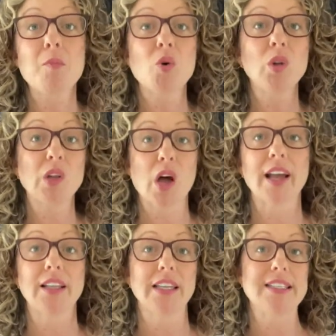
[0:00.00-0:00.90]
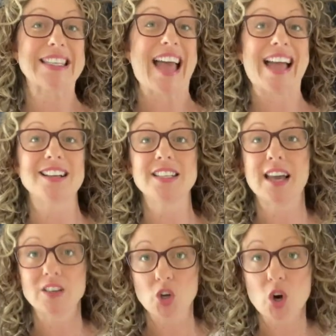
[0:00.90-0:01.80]
more likely to act
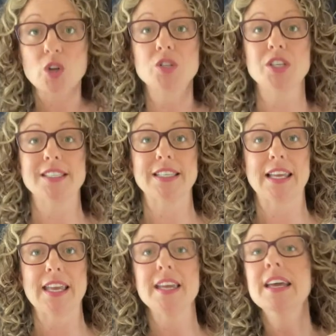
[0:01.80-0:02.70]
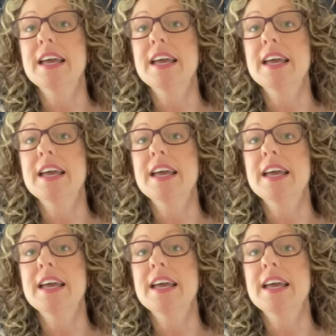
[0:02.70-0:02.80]
unconsciously